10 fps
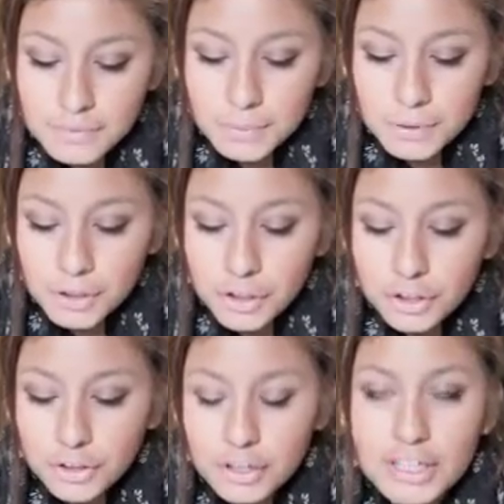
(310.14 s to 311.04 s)
The book
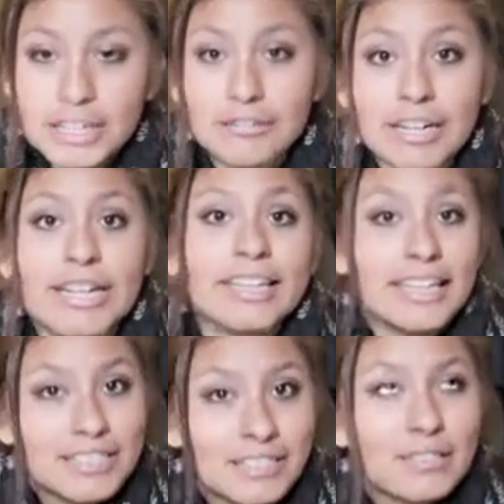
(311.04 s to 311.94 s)
you're currently reading, and
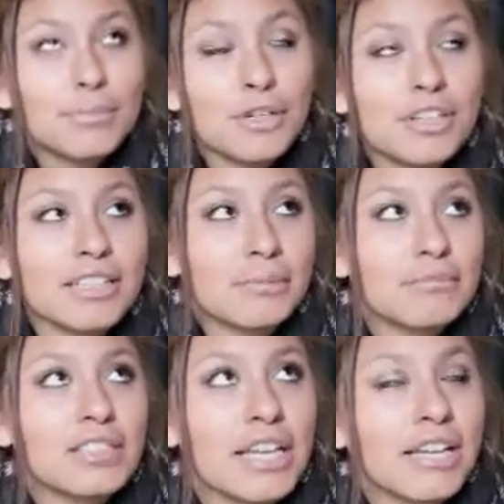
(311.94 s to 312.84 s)
that's the book that
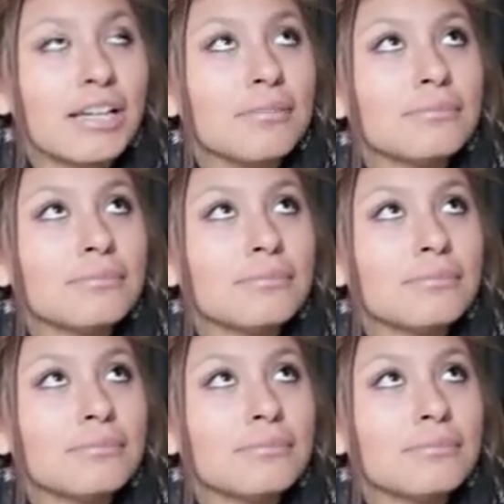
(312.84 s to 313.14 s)
I'm saying,